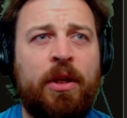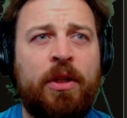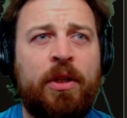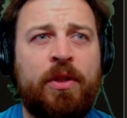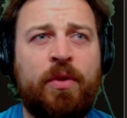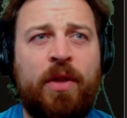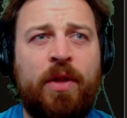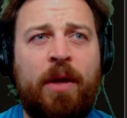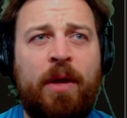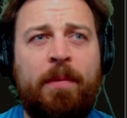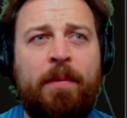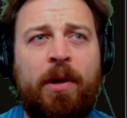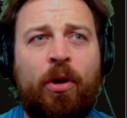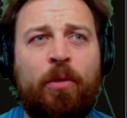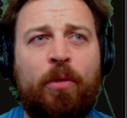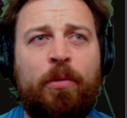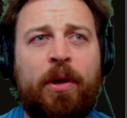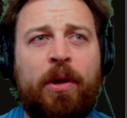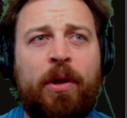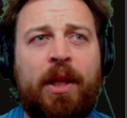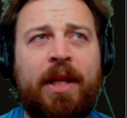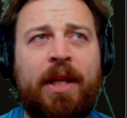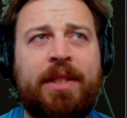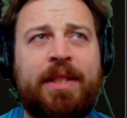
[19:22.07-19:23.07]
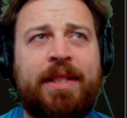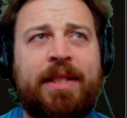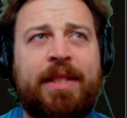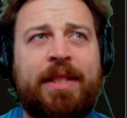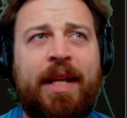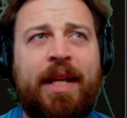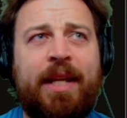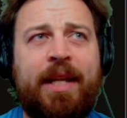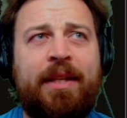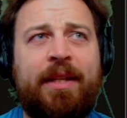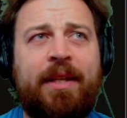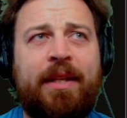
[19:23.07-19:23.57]
So now my armor class is
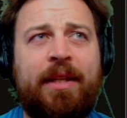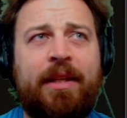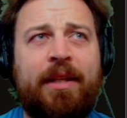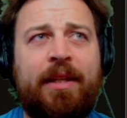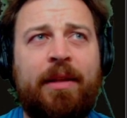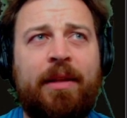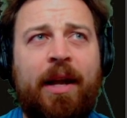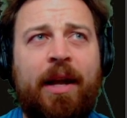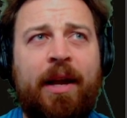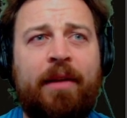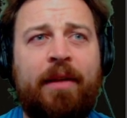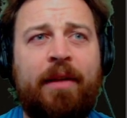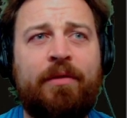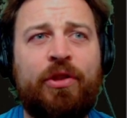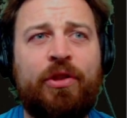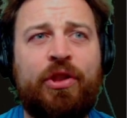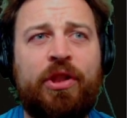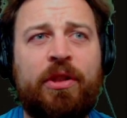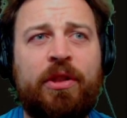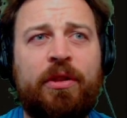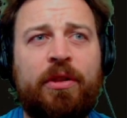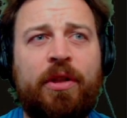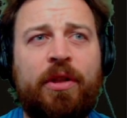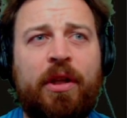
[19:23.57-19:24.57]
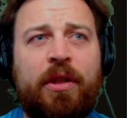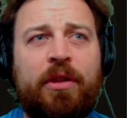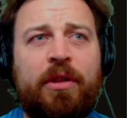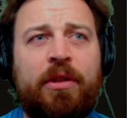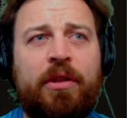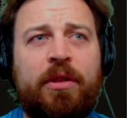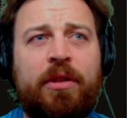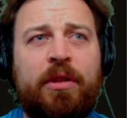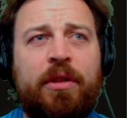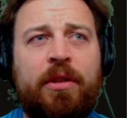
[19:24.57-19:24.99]
19, I have a shield on.